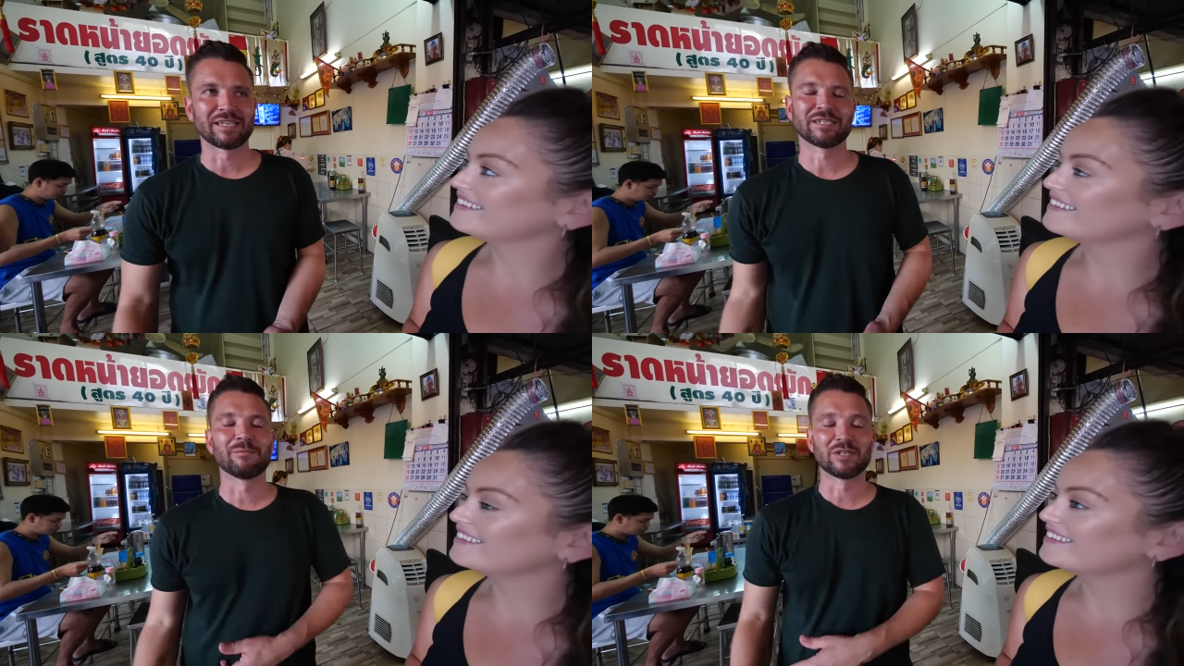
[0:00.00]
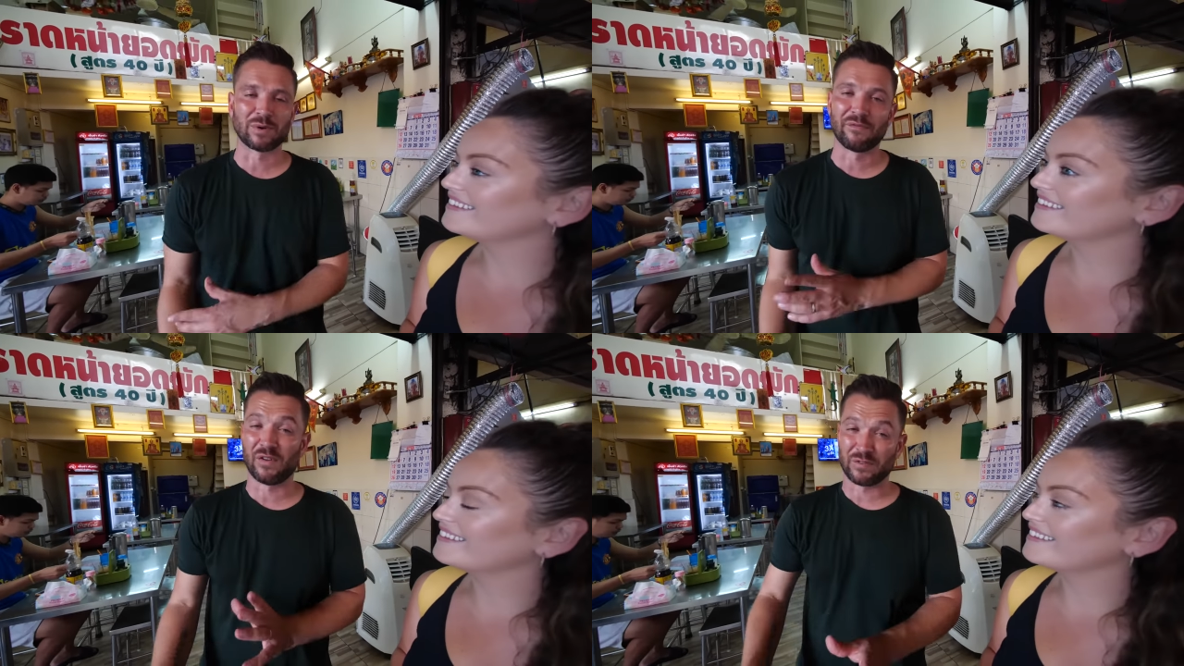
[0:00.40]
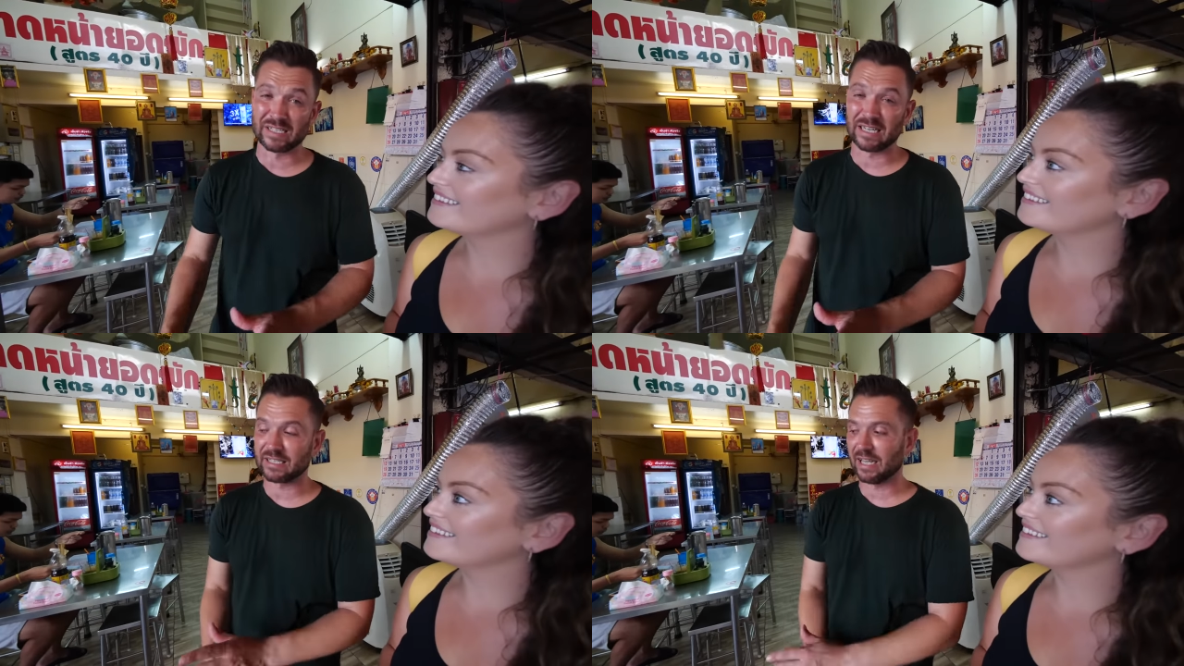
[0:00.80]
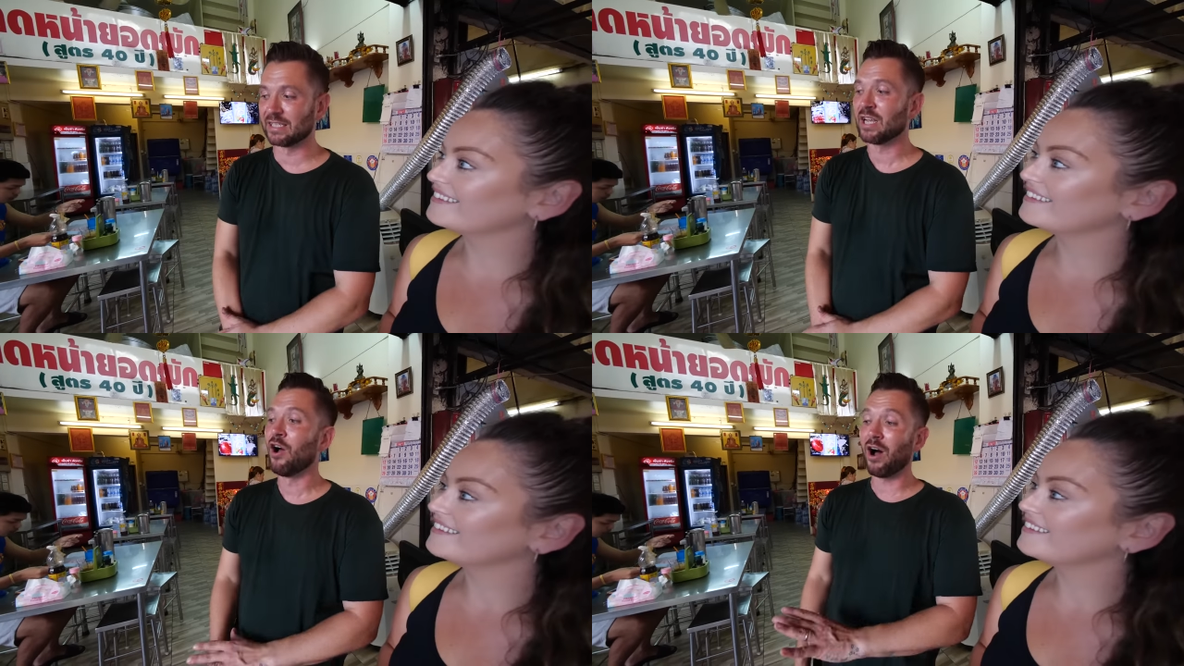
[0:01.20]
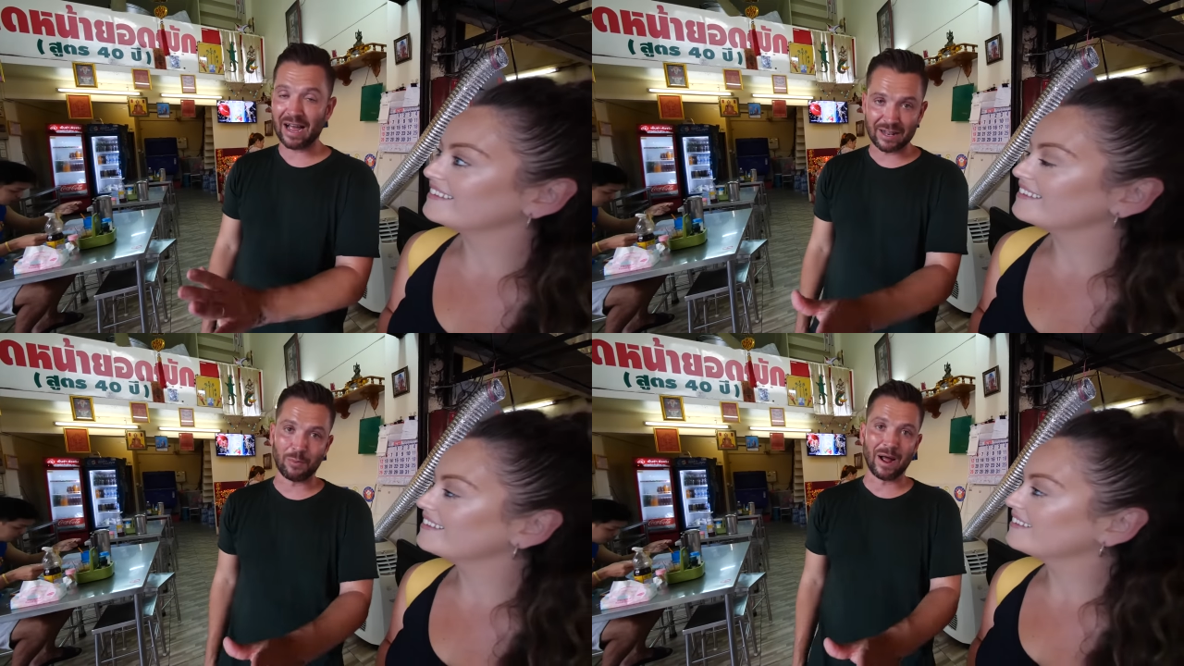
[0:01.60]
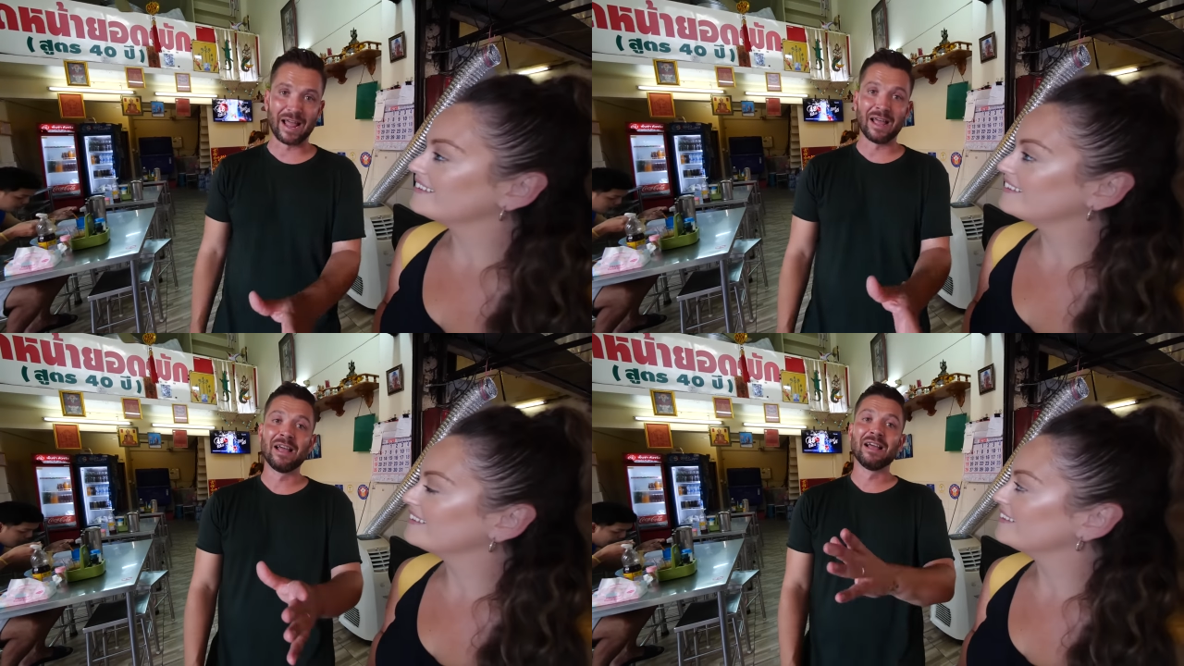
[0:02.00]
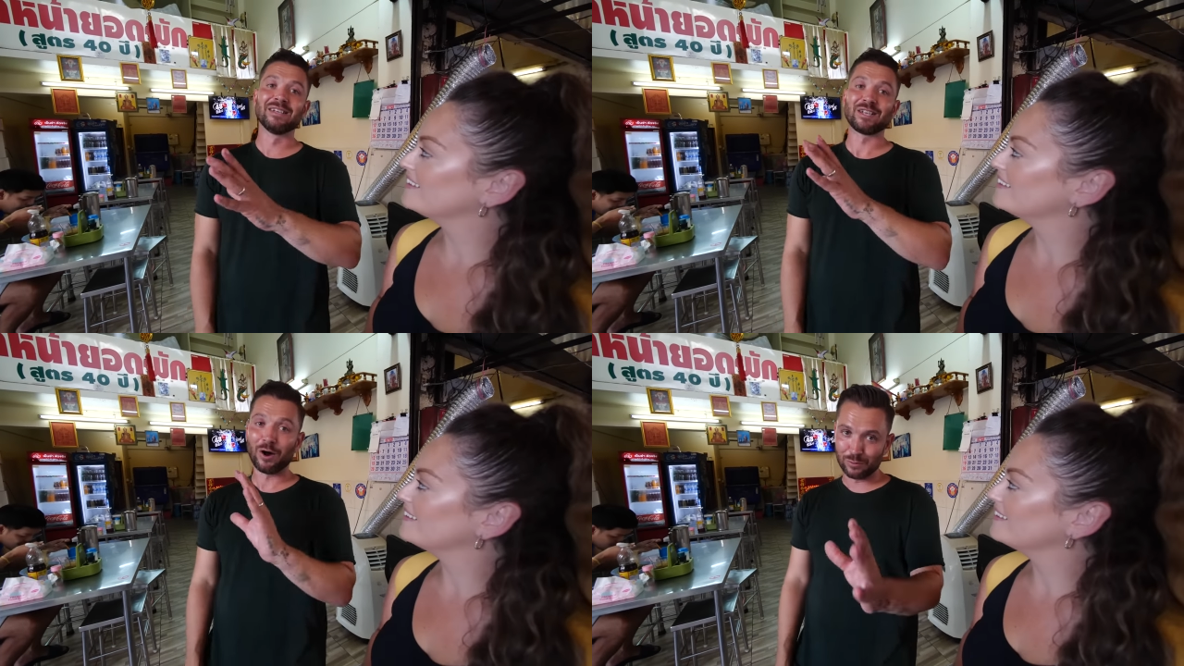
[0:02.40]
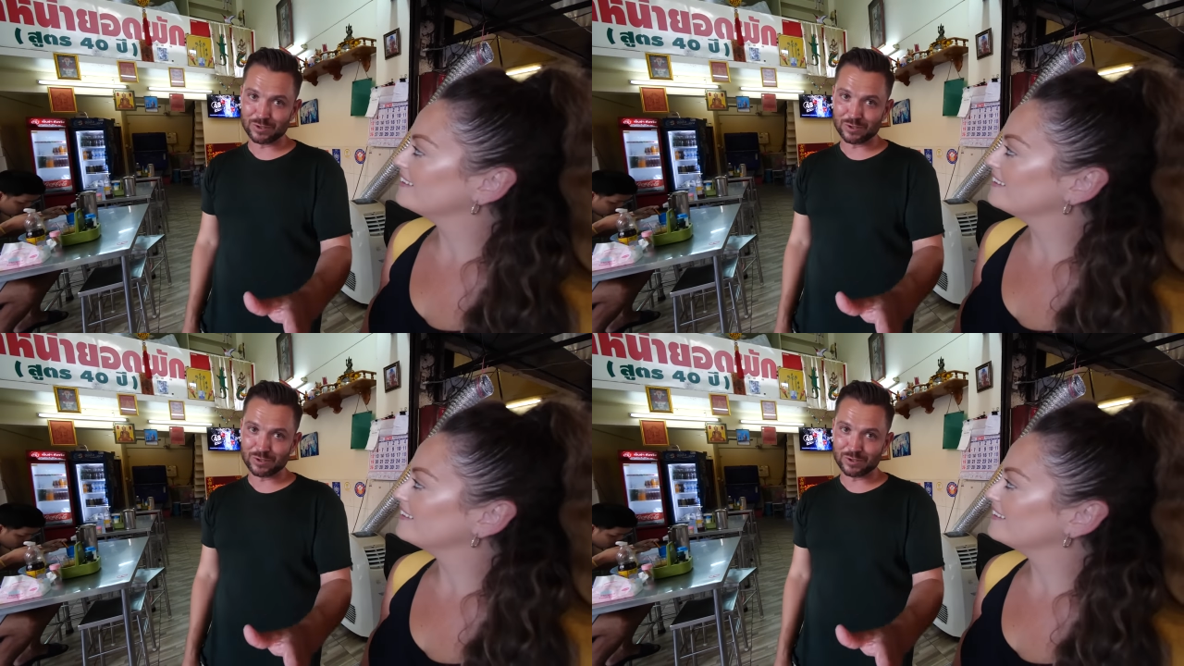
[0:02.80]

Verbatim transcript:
Speaker 1: So between okay. 50, 60 years. Either way, it's old